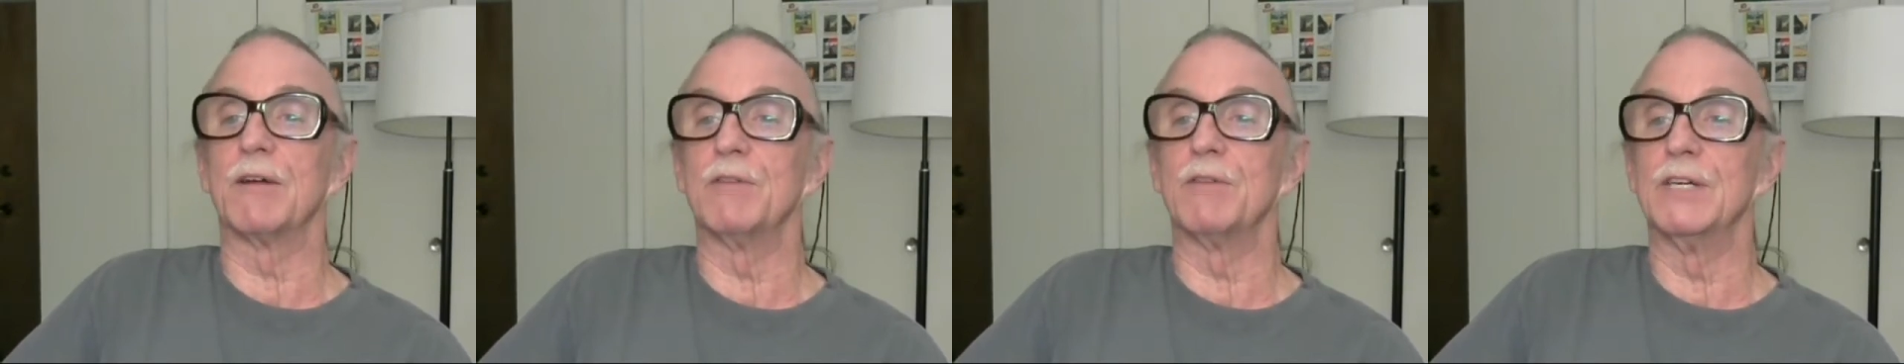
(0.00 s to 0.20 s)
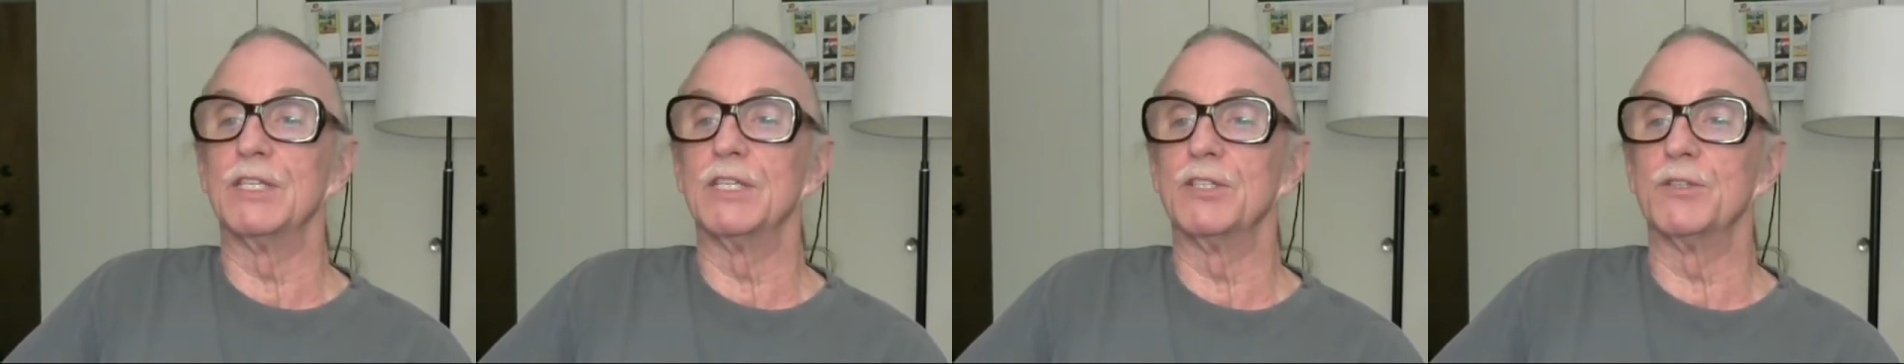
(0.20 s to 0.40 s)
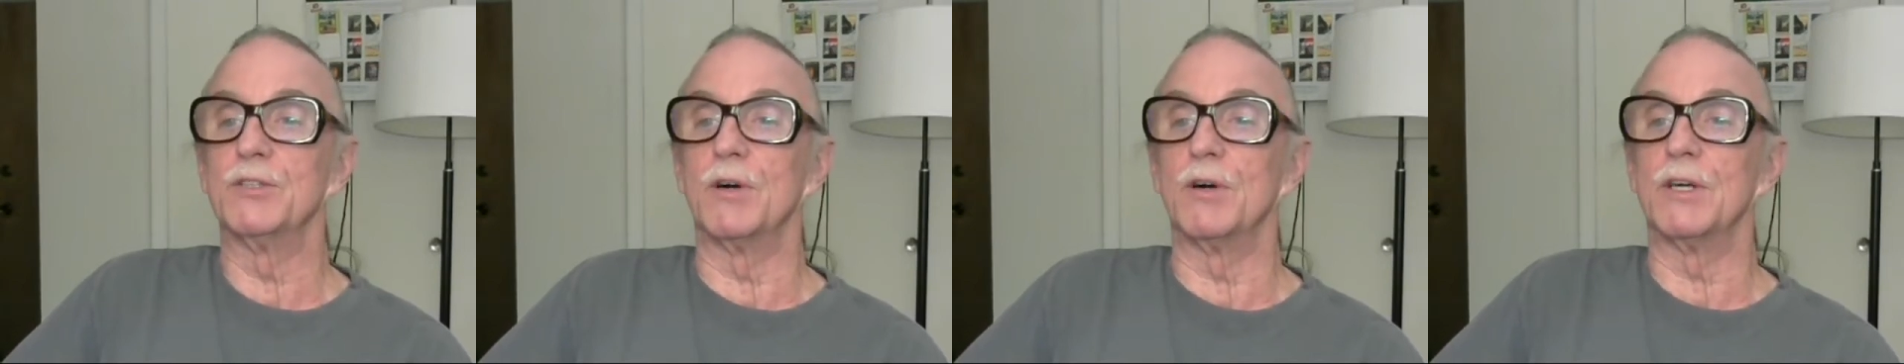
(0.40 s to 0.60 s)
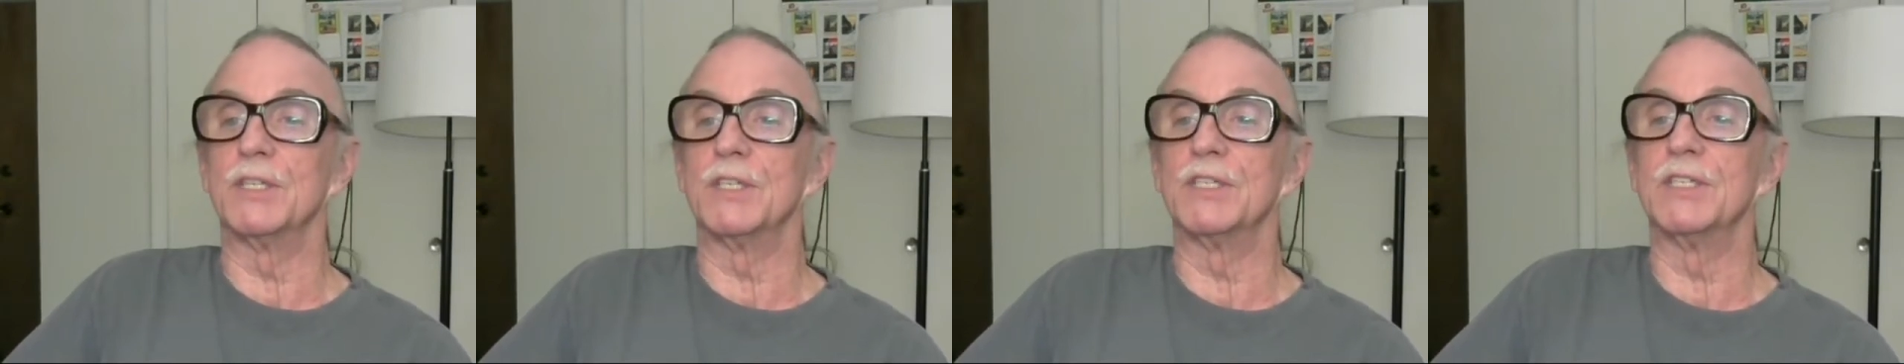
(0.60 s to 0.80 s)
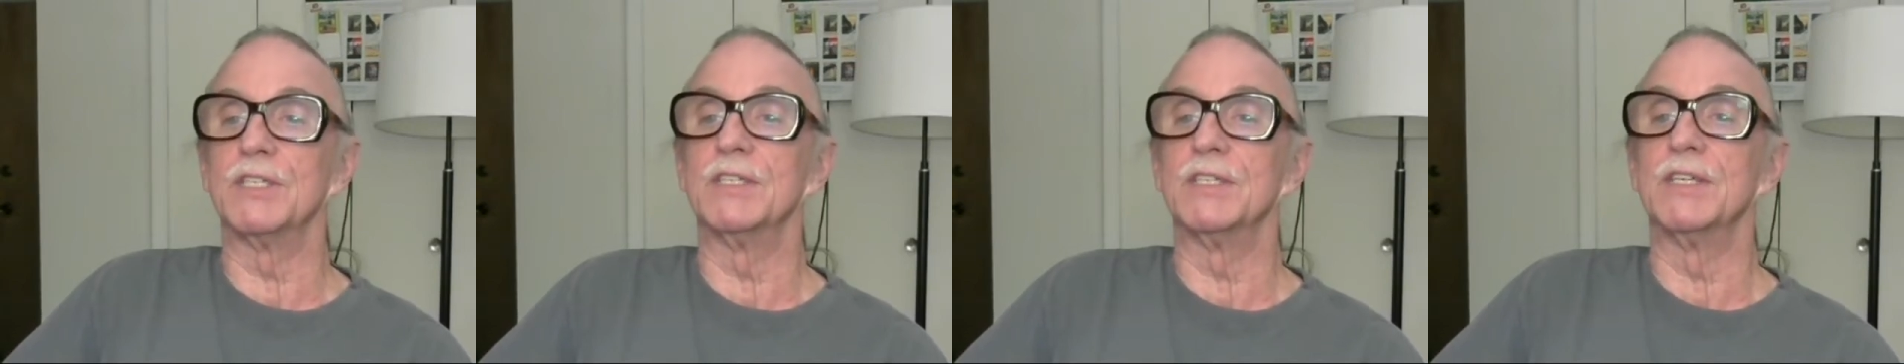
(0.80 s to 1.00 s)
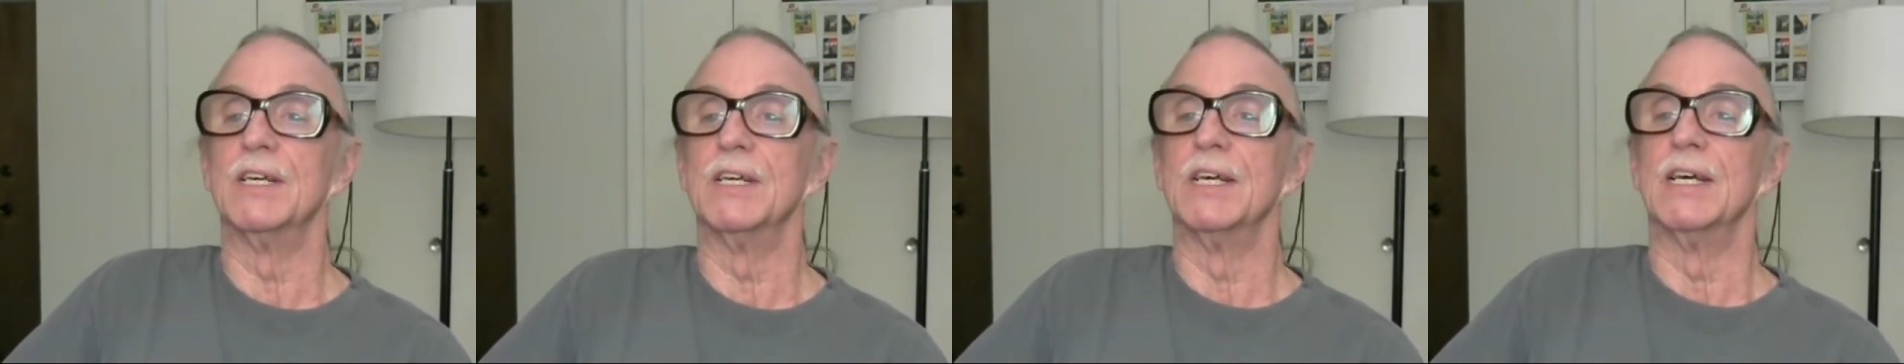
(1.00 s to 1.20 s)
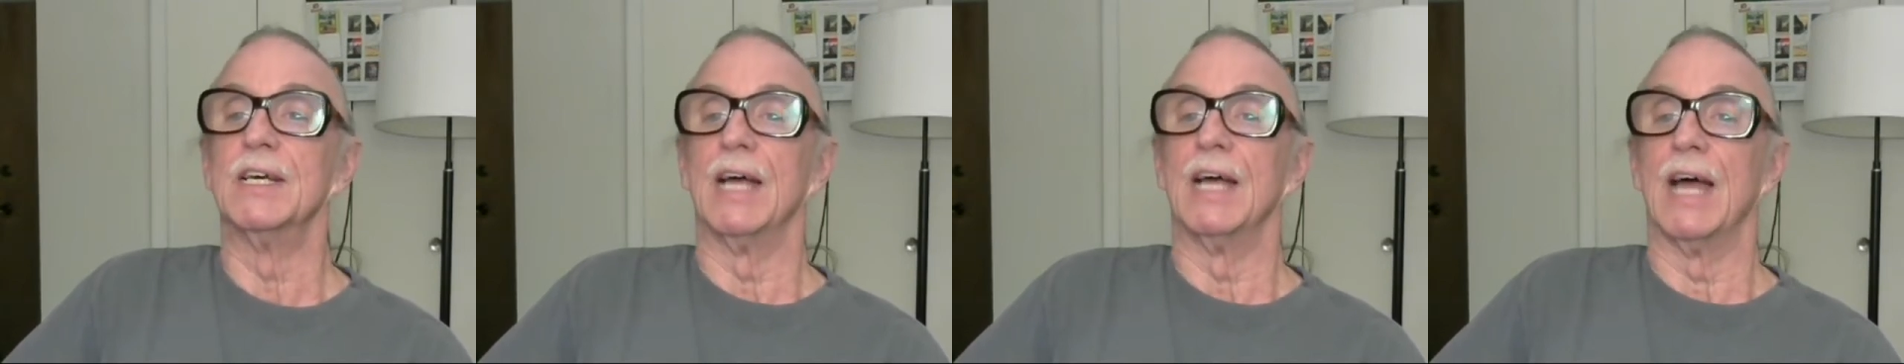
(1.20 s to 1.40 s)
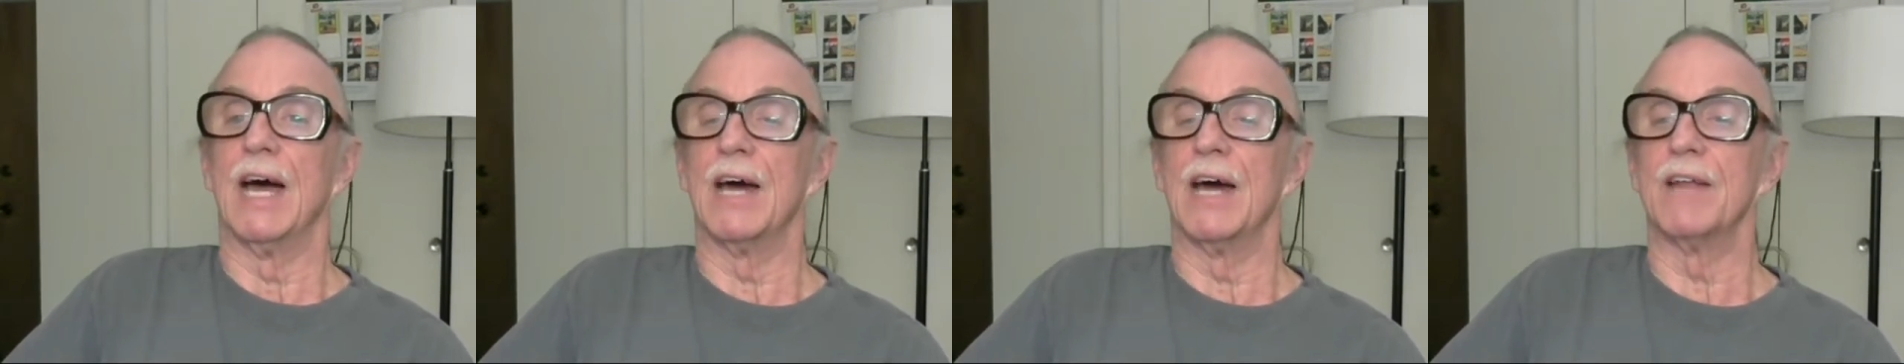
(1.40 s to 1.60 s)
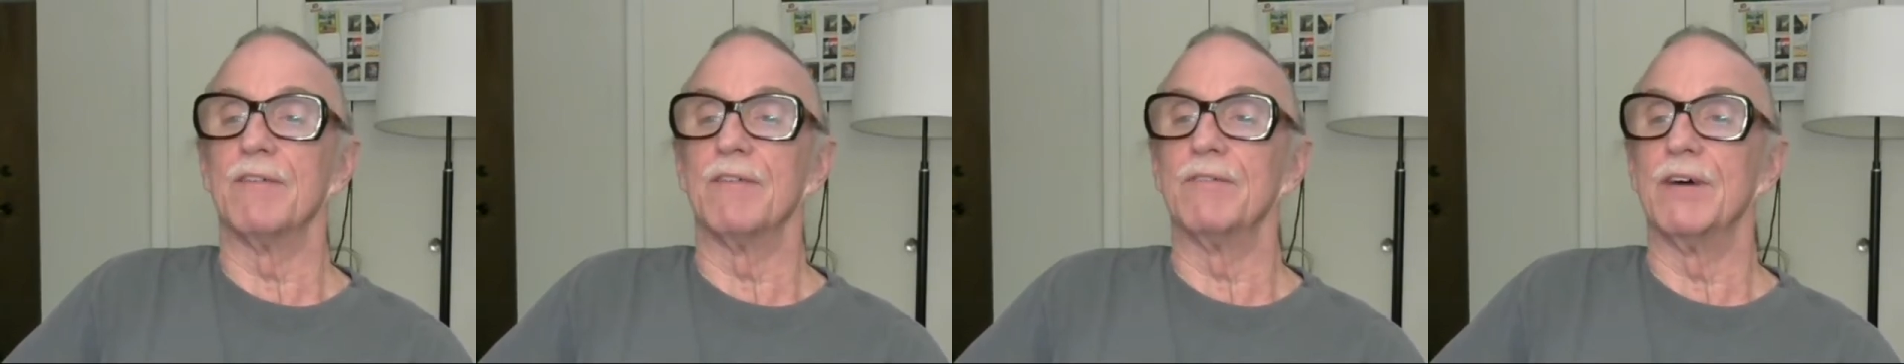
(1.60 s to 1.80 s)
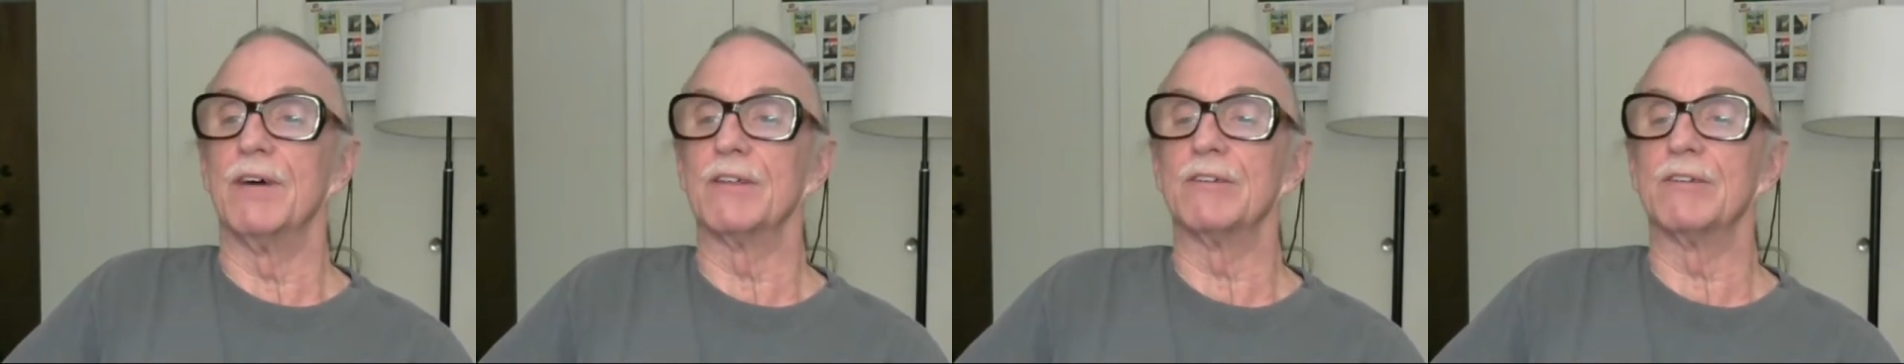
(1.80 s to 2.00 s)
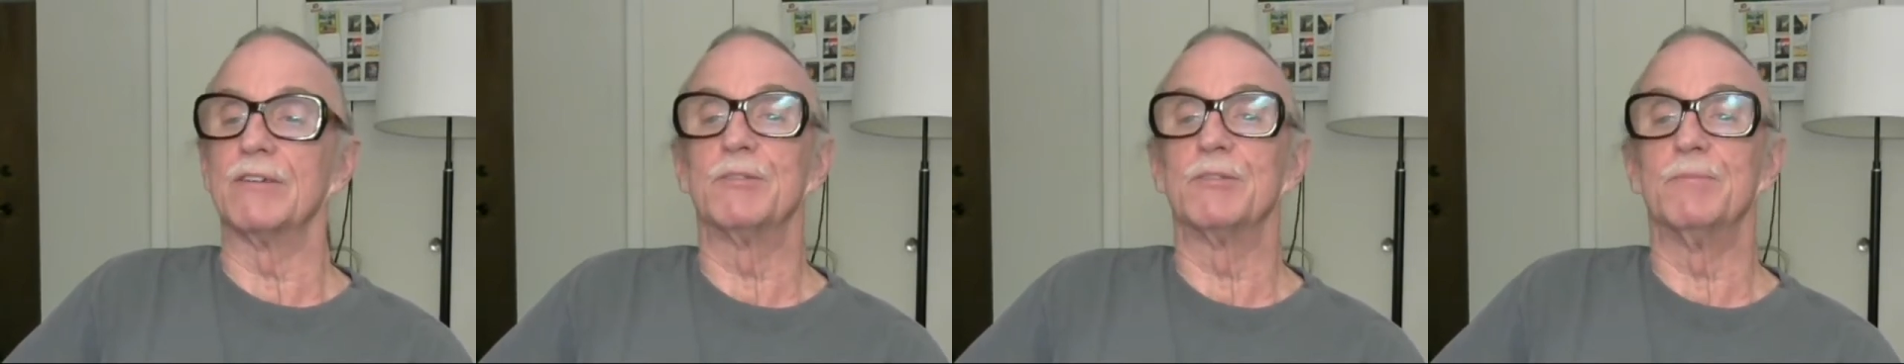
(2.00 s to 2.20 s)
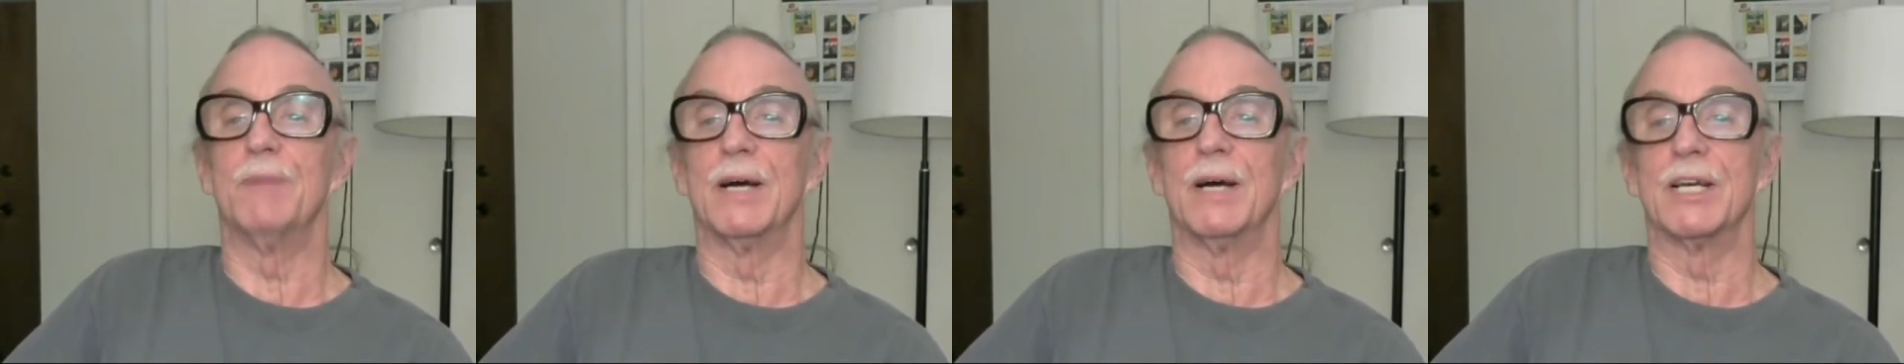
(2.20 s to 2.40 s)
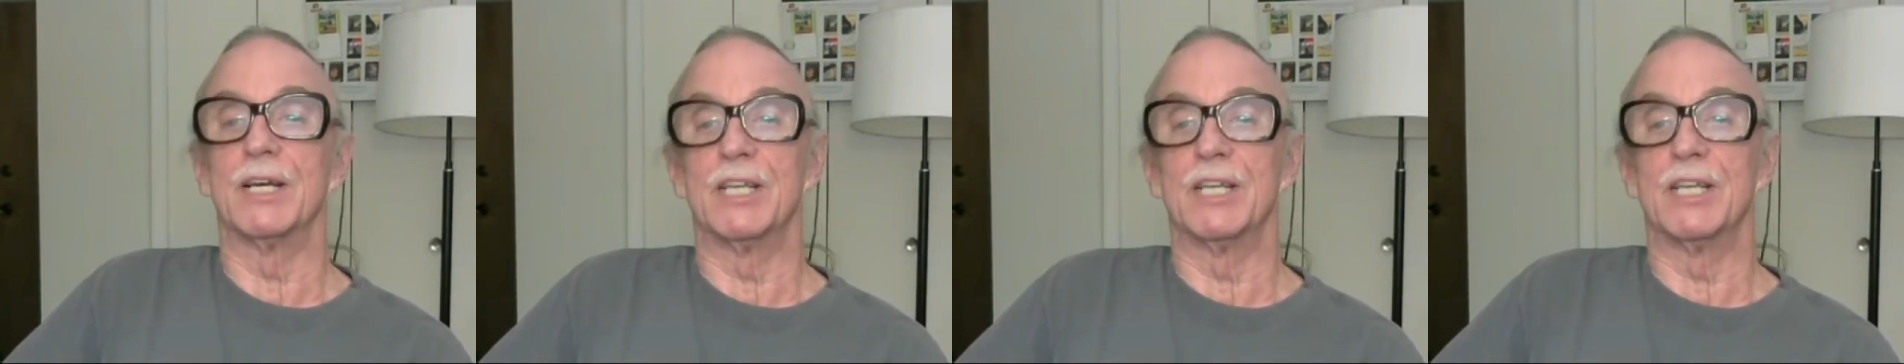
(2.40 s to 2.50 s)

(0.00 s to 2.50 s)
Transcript: resources out of others by